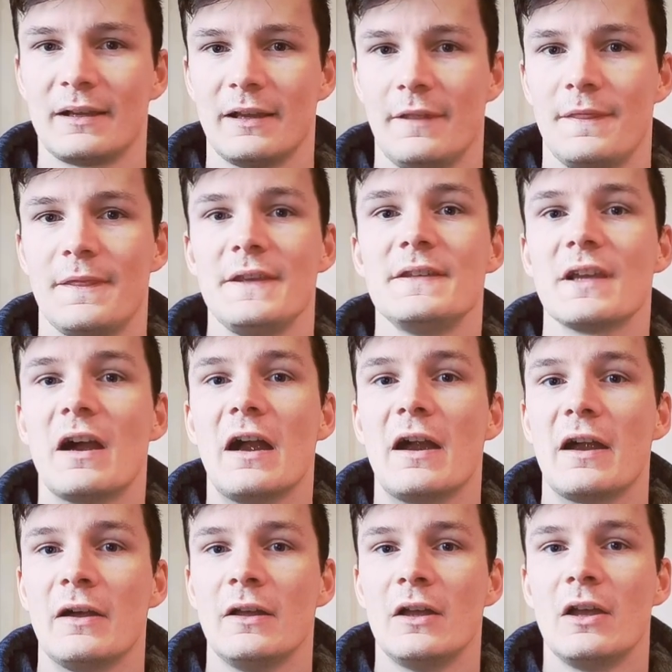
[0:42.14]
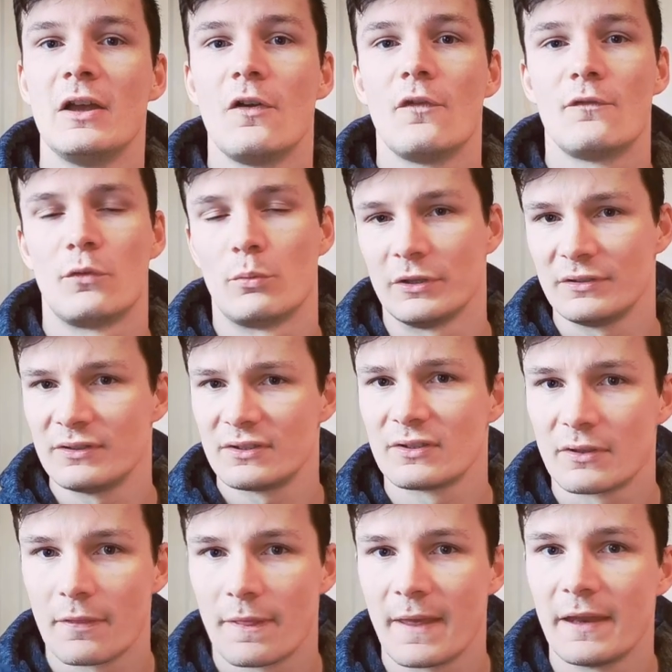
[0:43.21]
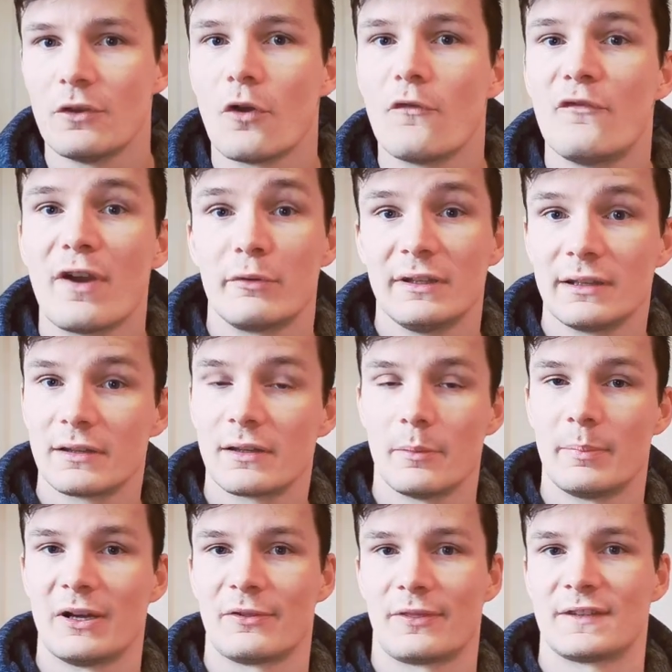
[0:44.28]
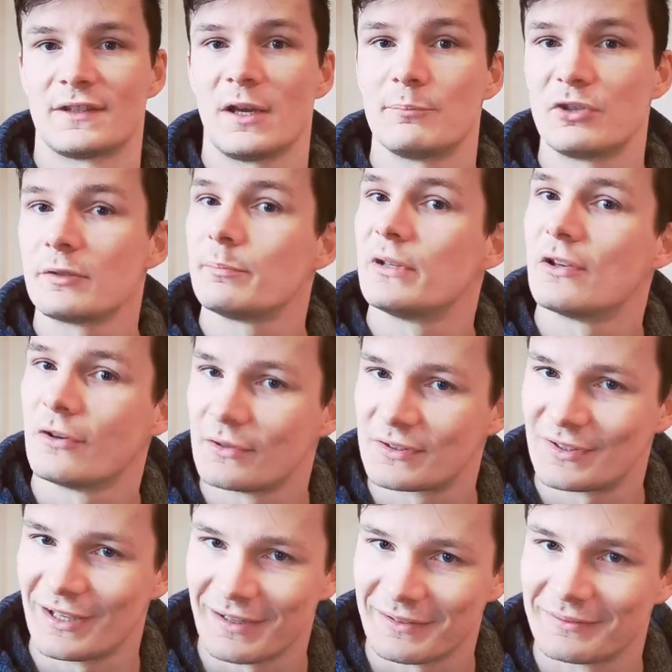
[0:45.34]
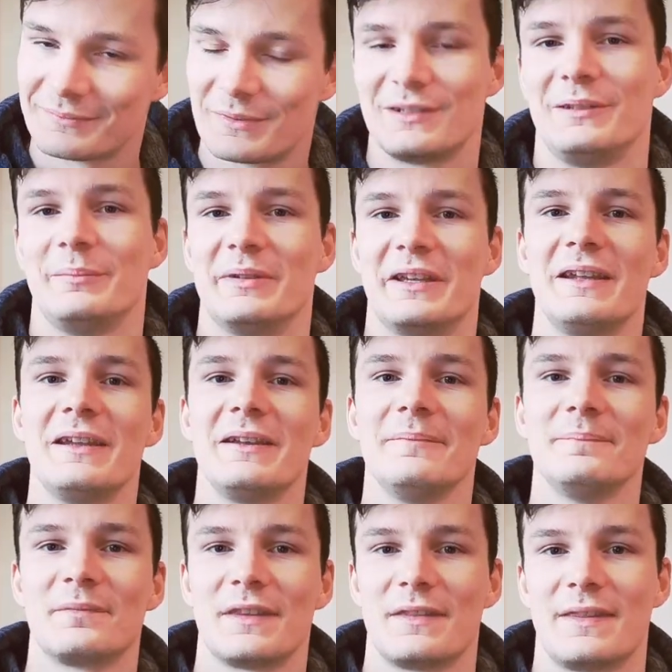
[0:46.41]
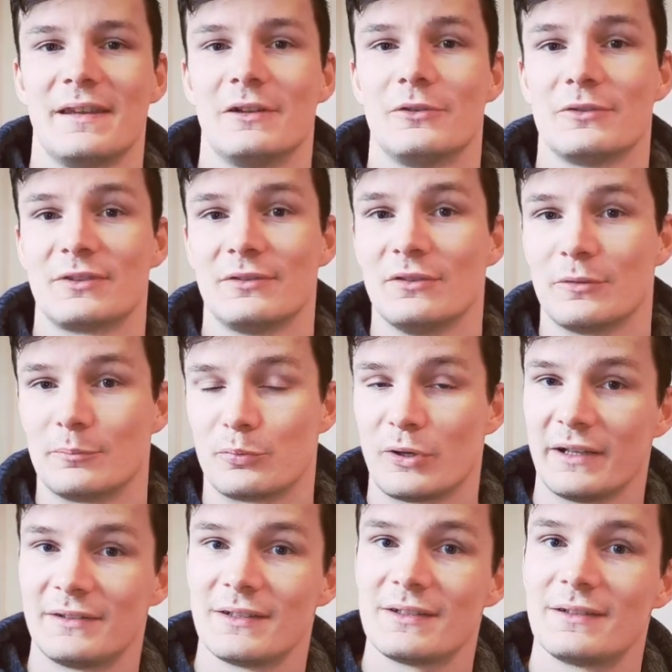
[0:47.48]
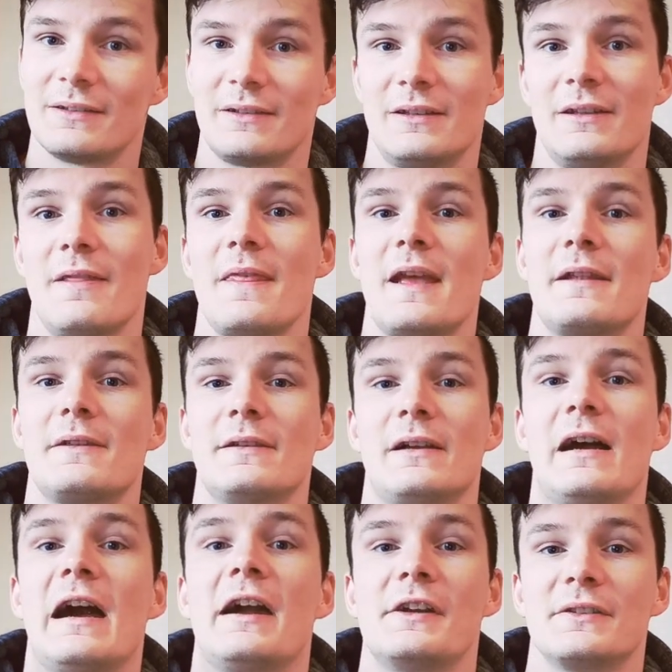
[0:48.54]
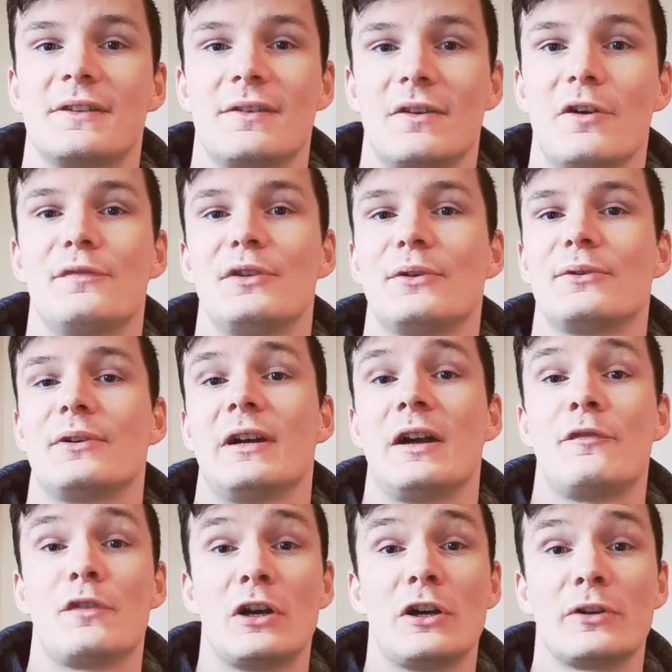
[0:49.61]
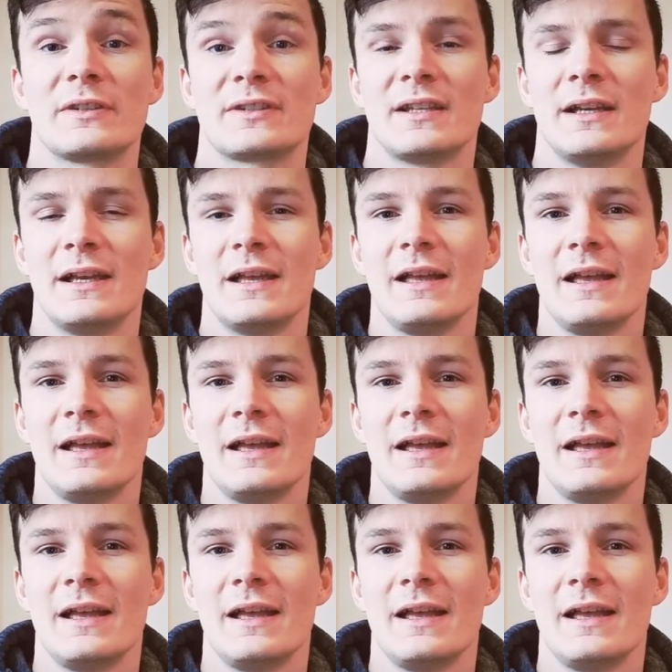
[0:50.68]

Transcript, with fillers: And these are, for once, they know very little about the subject because they're still beginning. They are also not practiced in that art of, your, of ours.